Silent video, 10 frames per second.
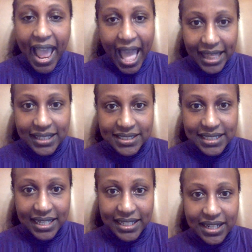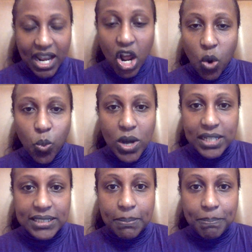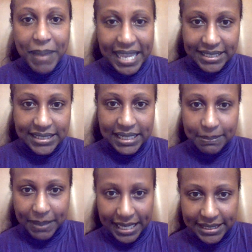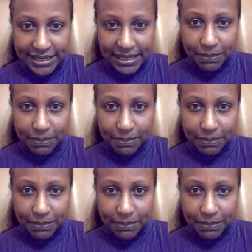Alison was pasty, pasty,